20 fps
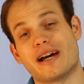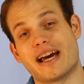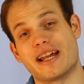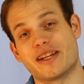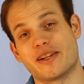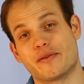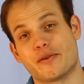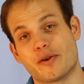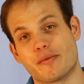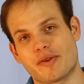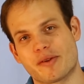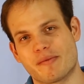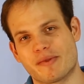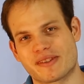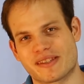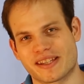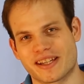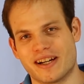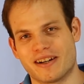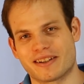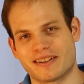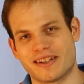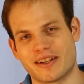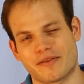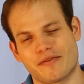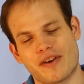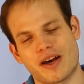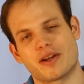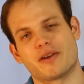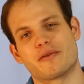and you won't be missing out on
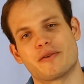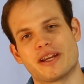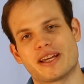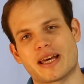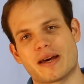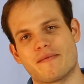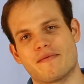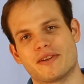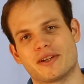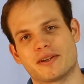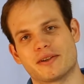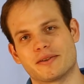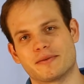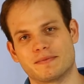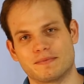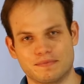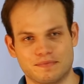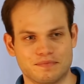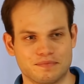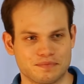that final recap video.